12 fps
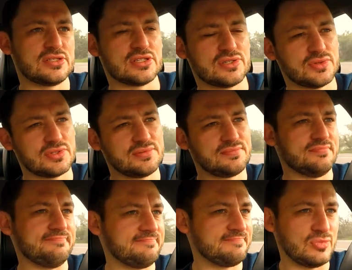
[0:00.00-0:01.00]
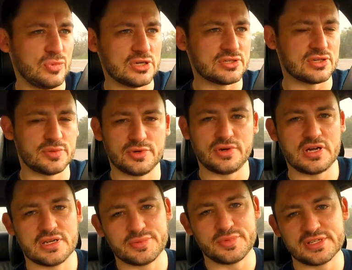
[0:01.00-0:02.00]
just with one turbo
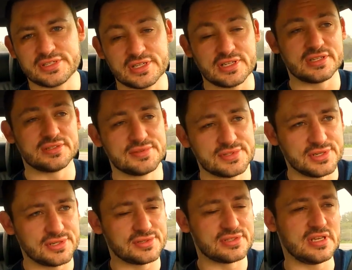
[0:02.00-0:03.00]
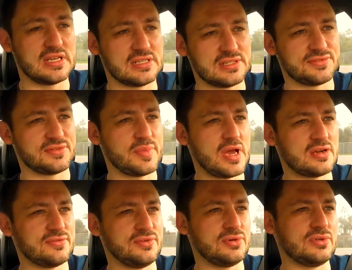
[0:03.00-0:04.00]
on it basically, so slightly different
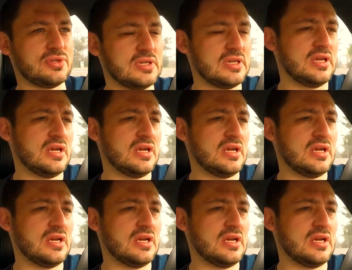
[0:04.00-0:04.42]
manifold.